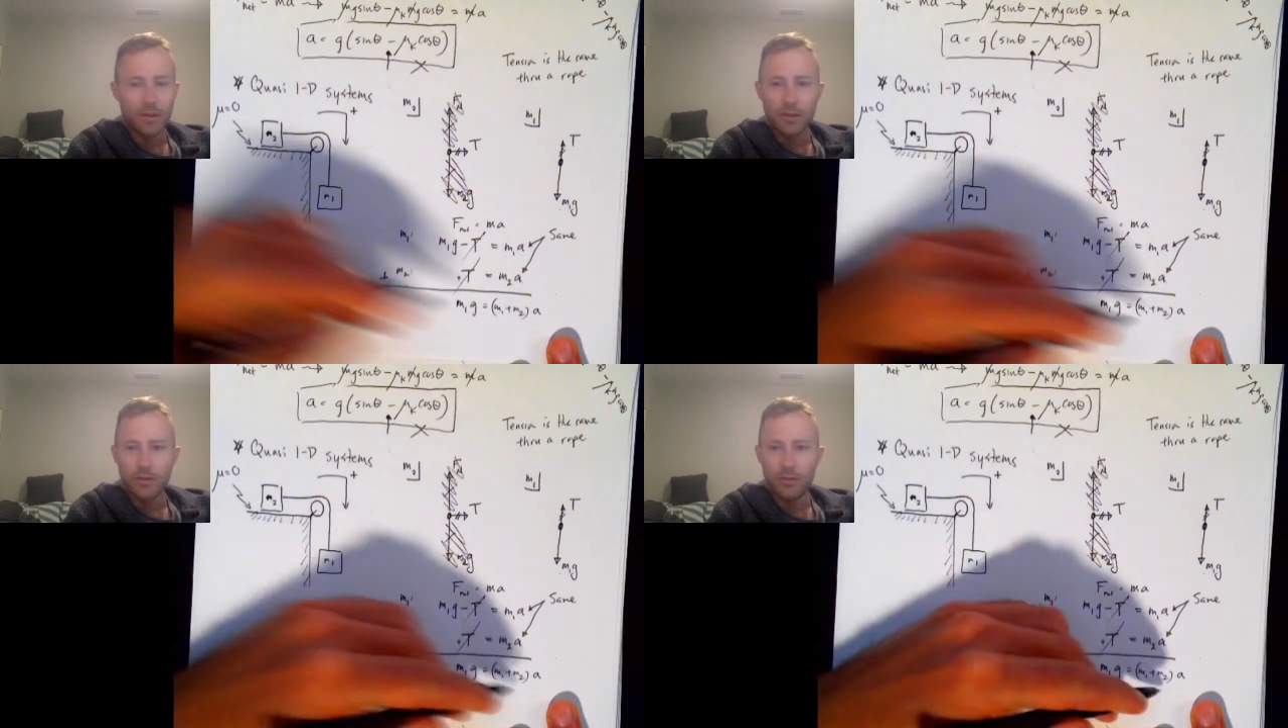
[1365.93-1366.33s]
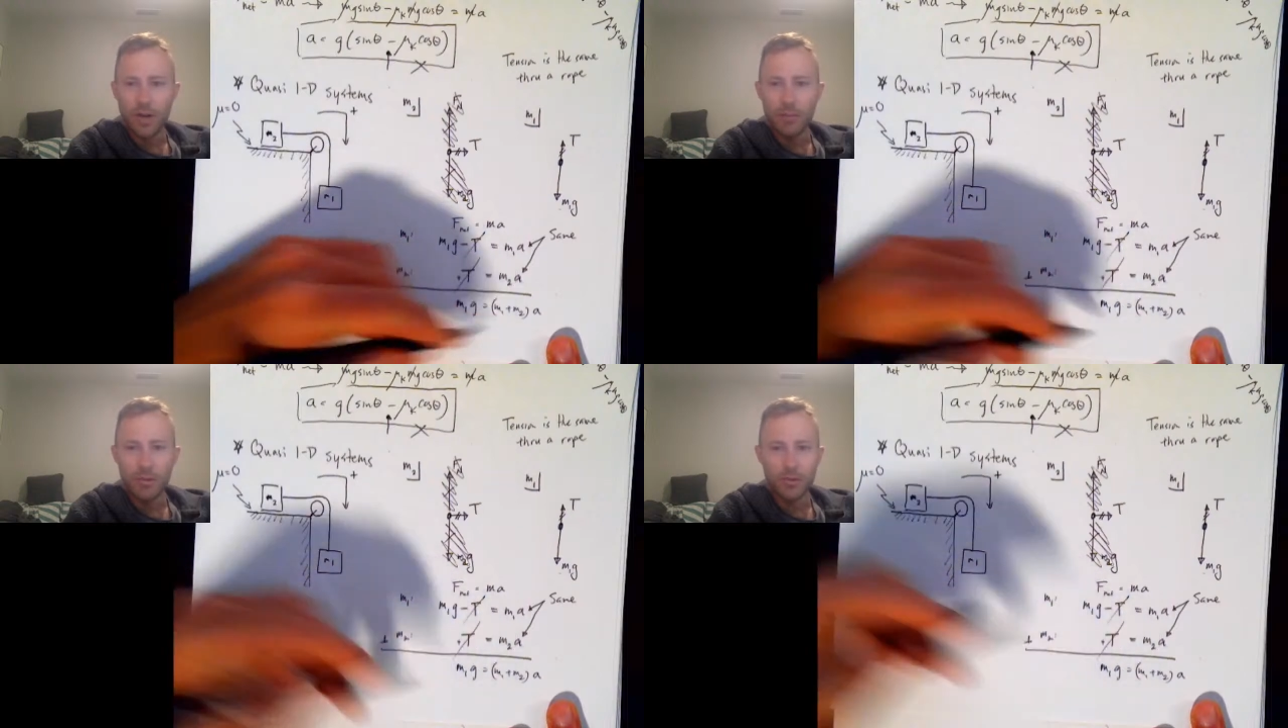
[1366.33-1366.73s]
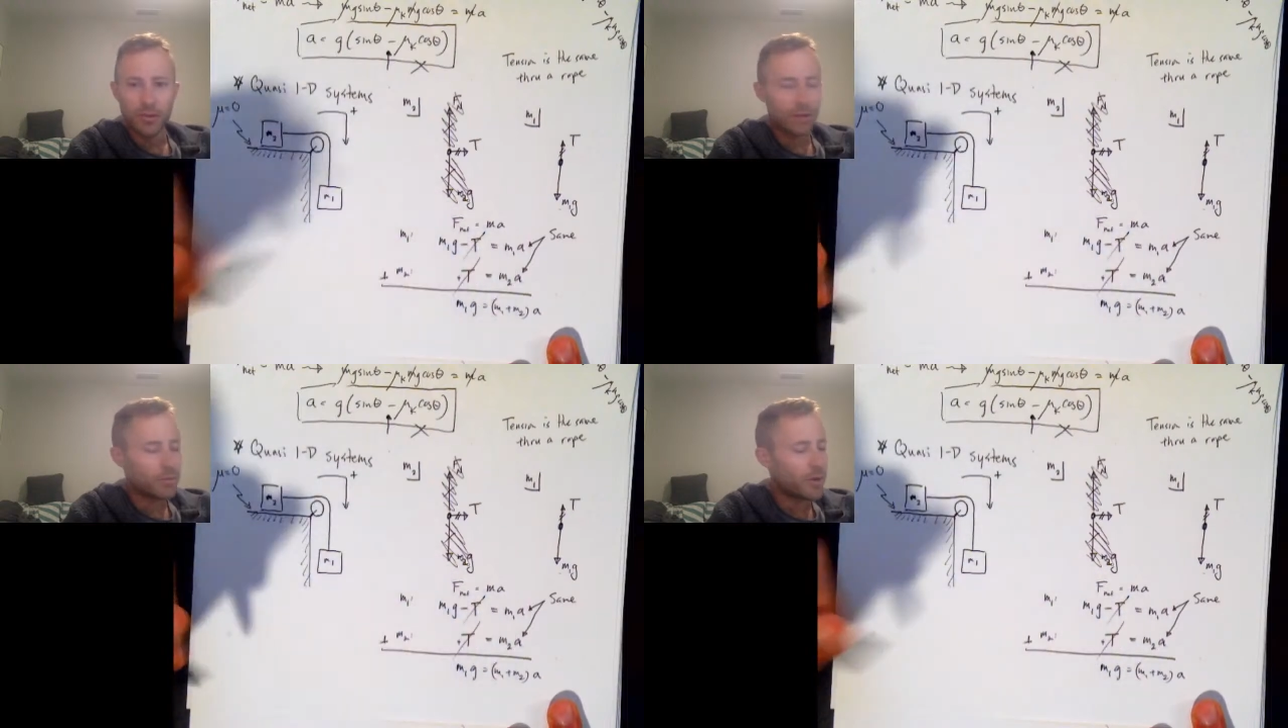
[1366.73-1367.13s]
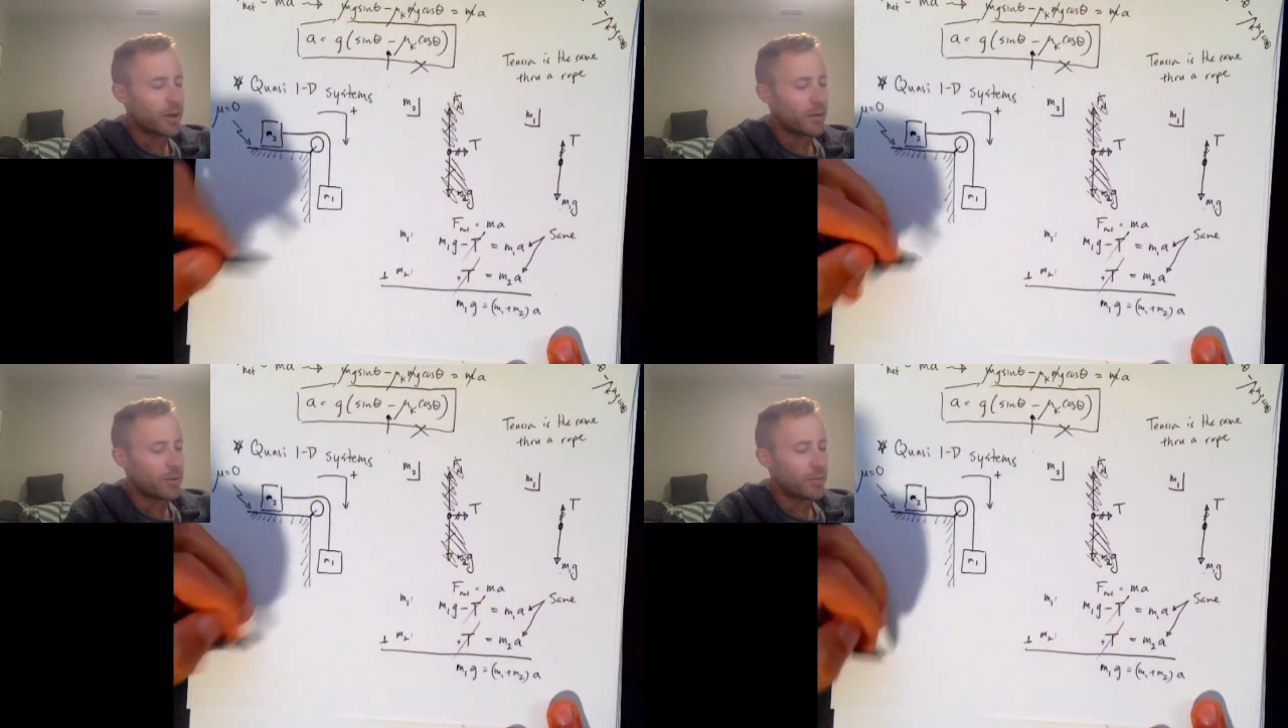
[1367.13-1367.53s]
Divide both sides by
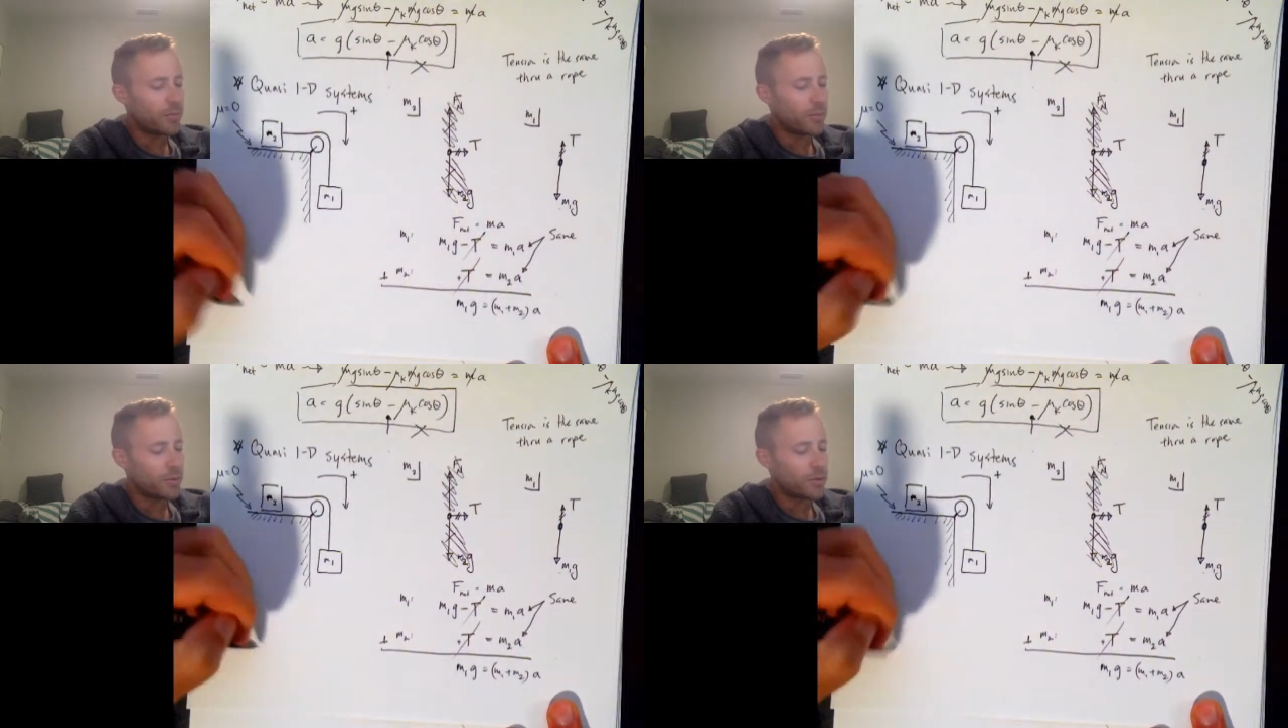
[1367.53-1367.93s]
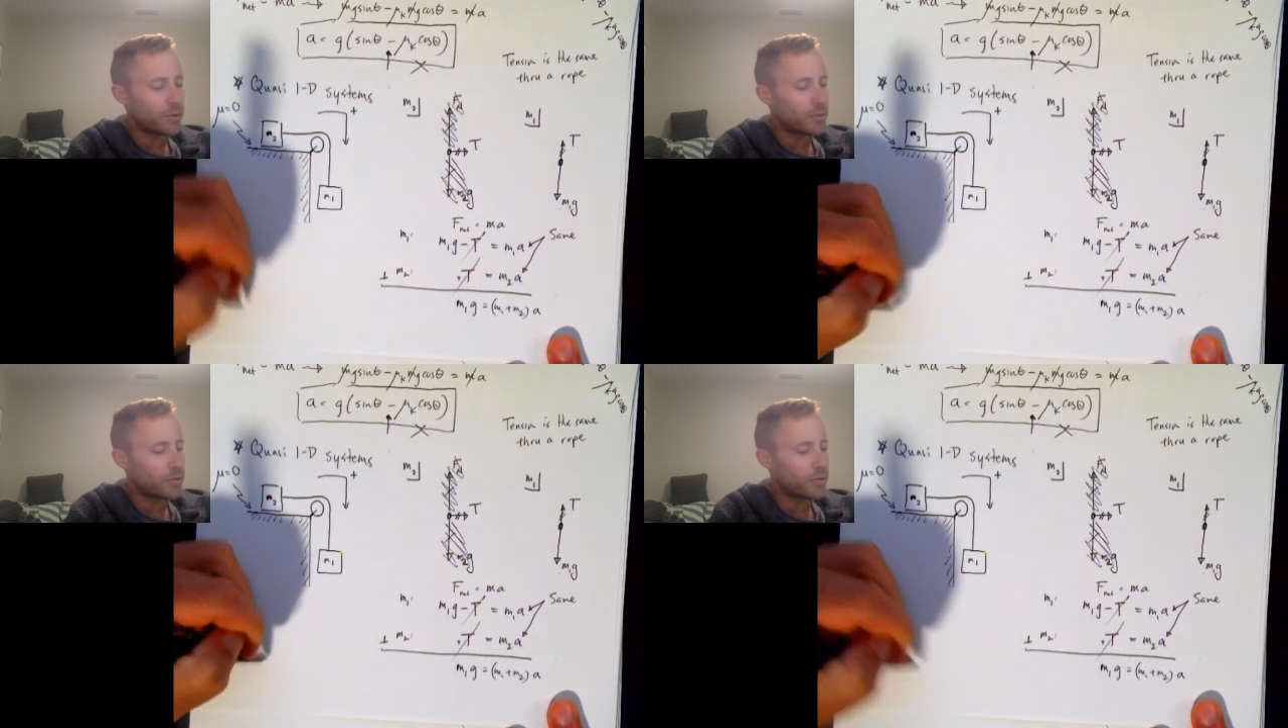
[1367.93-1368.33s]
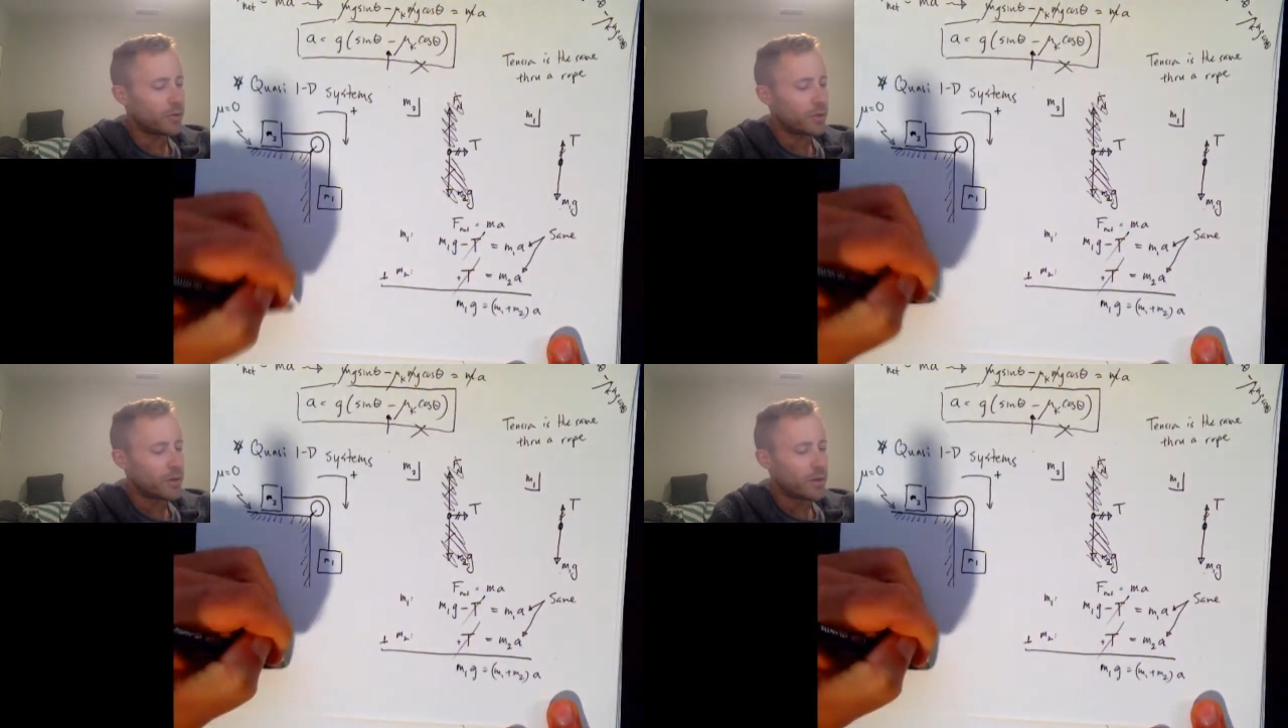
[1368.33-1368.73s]
m1 plus m2,